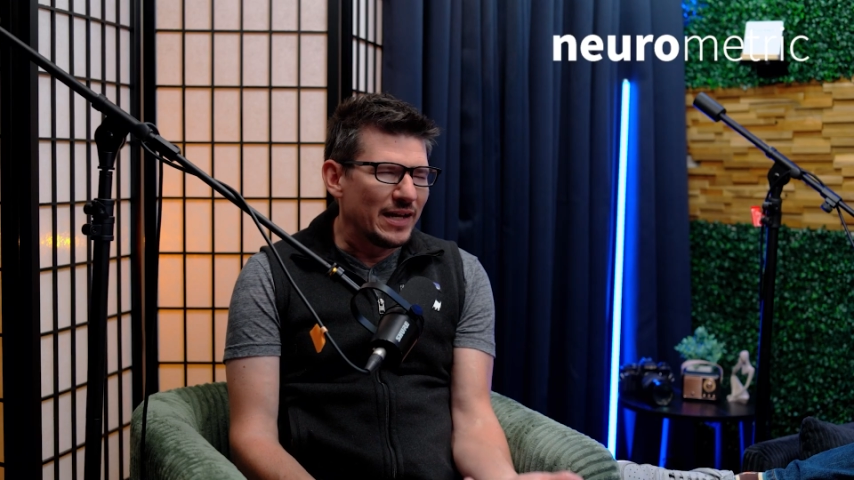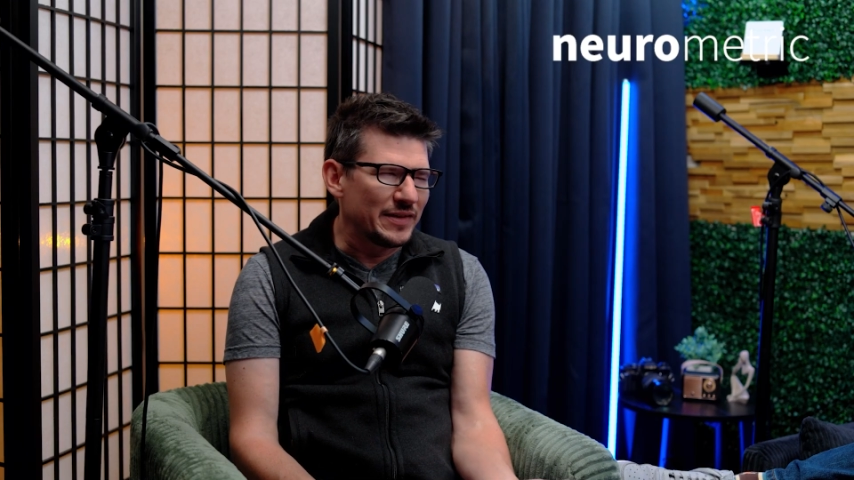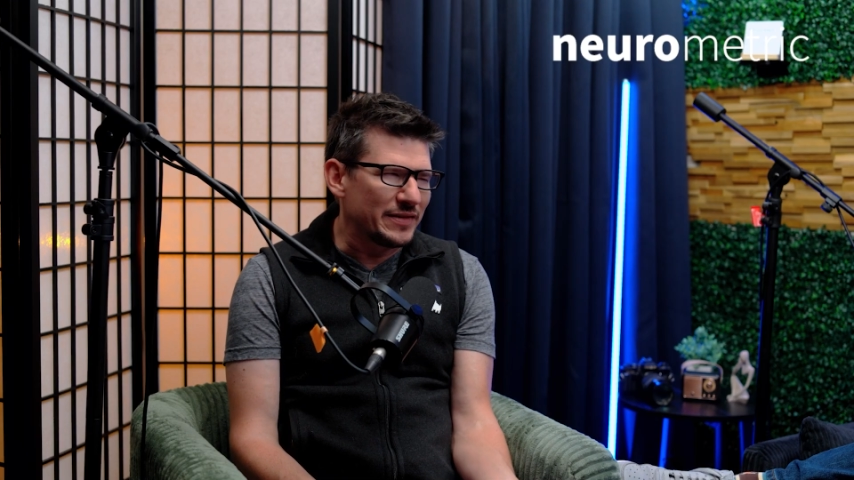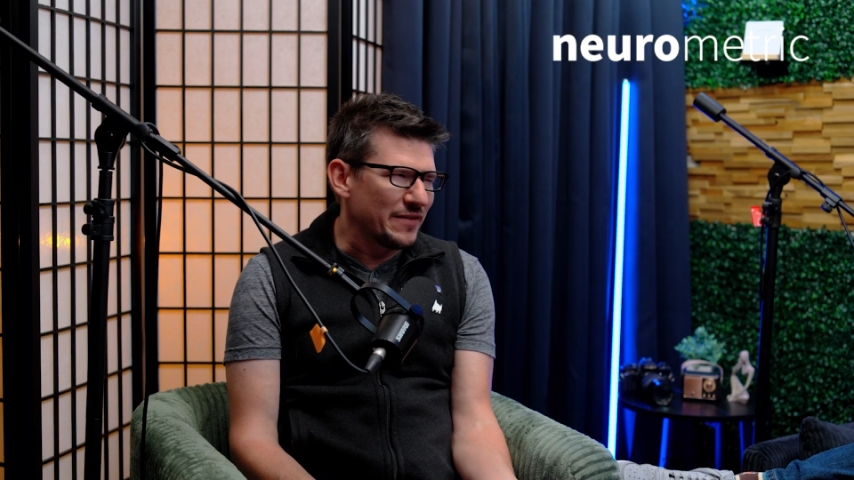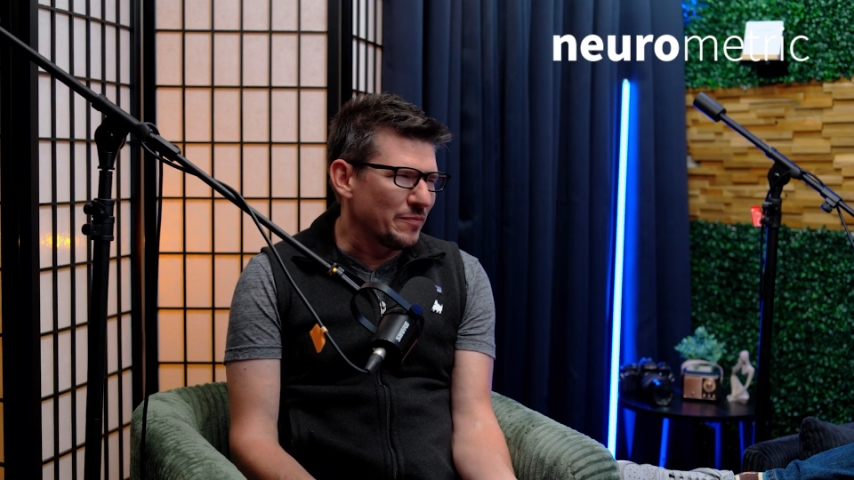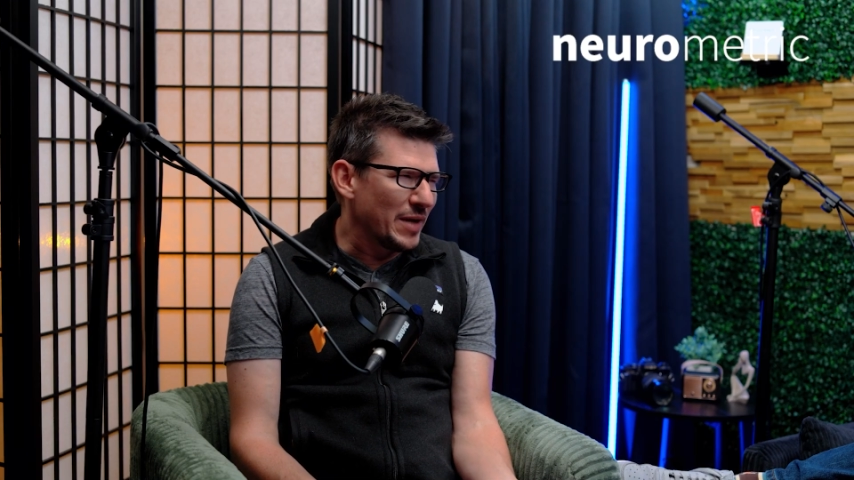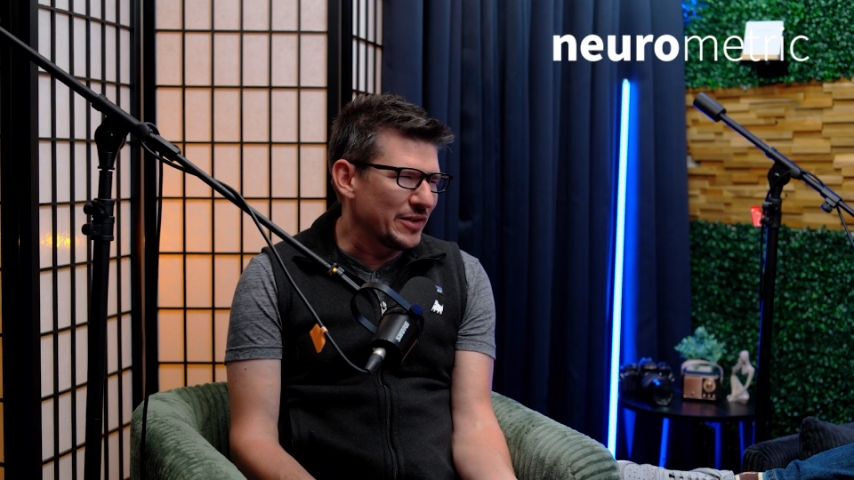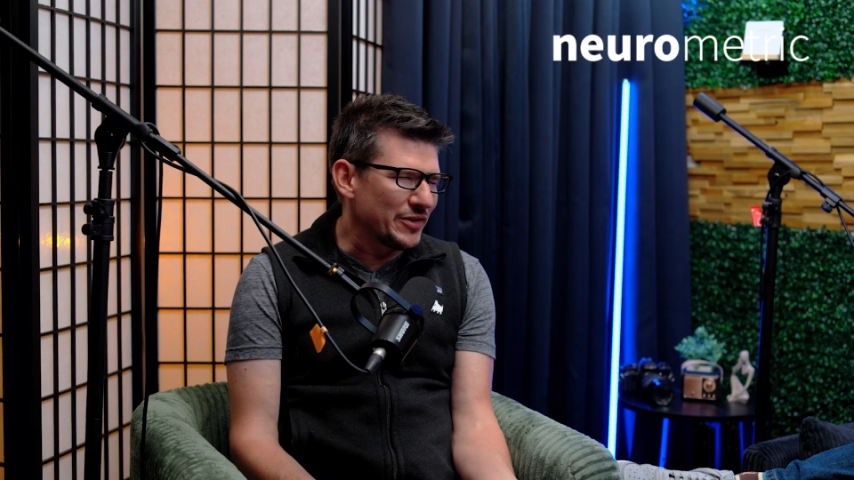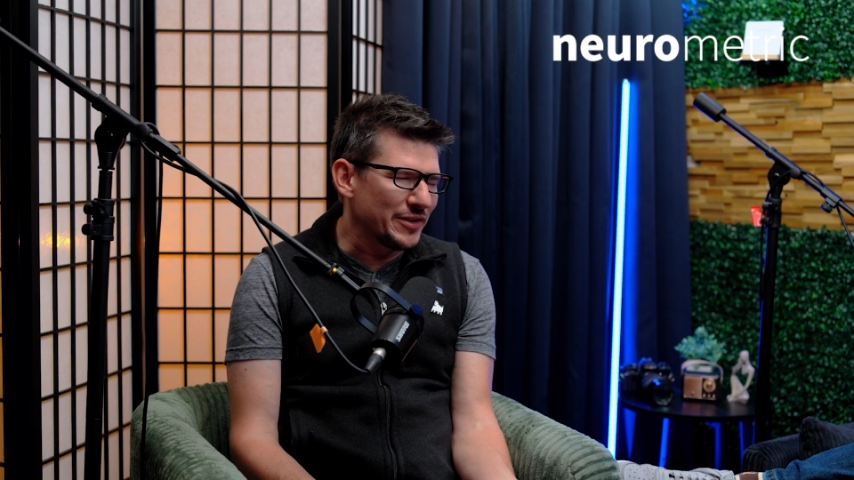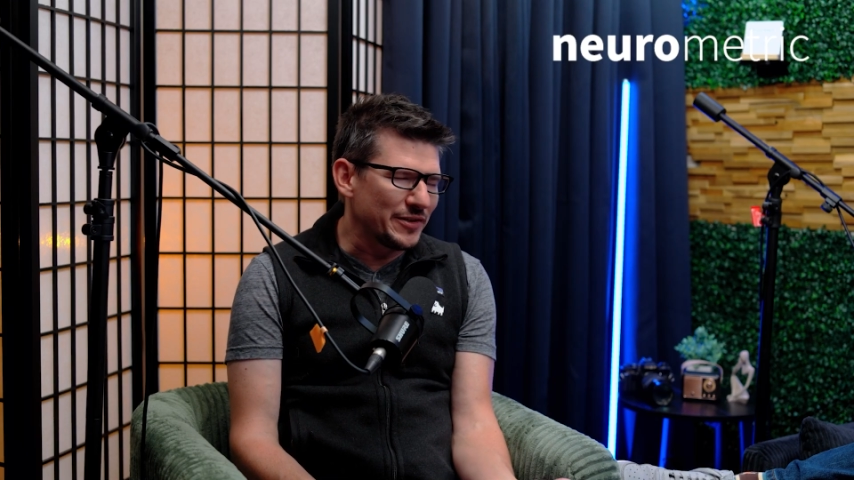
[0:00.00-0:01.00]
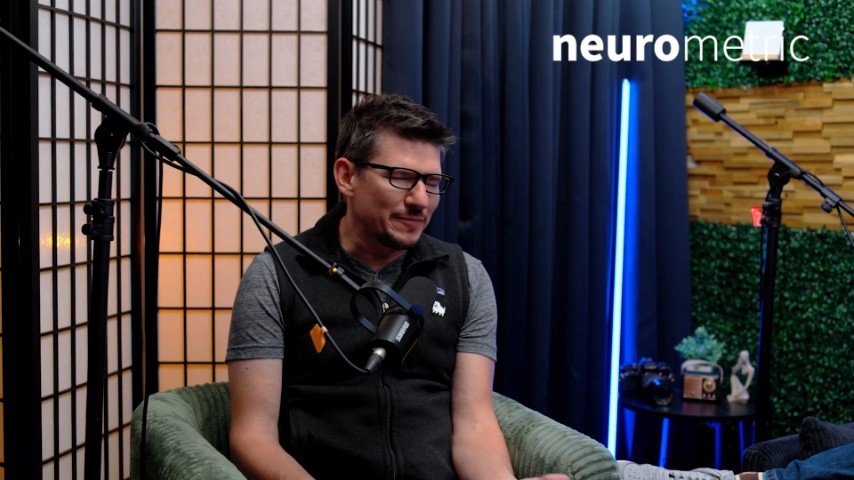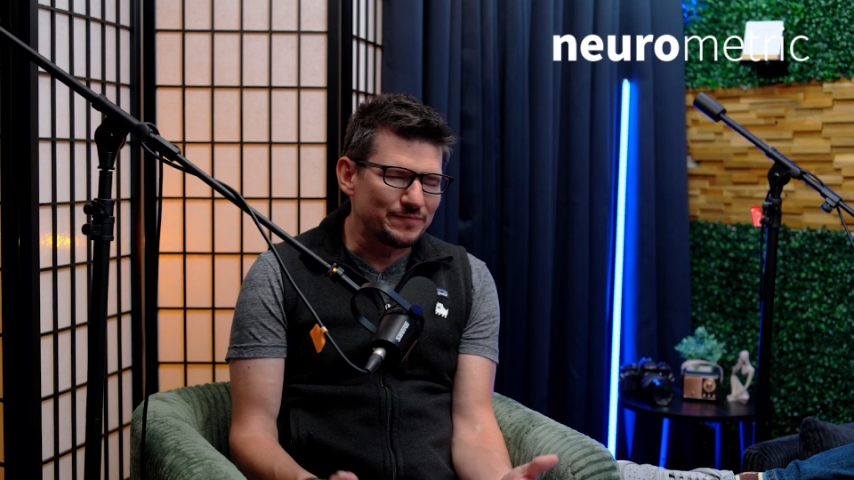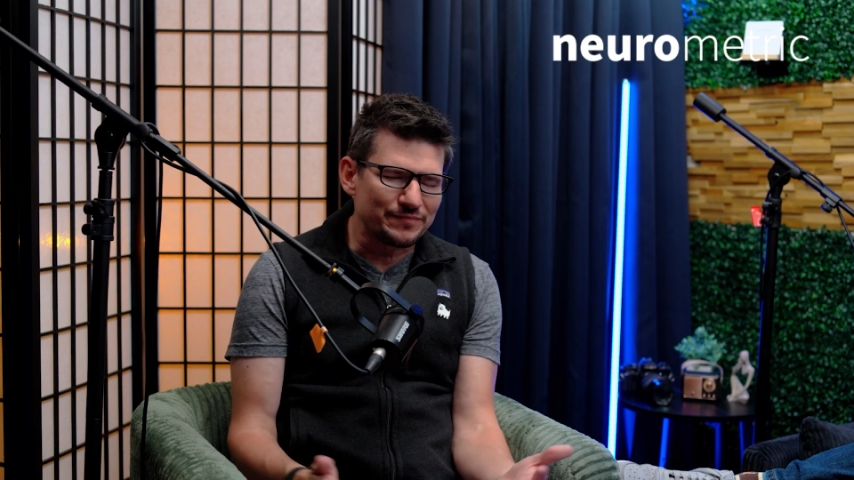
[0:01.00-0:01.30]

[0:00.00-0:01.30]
As Dave mentioned,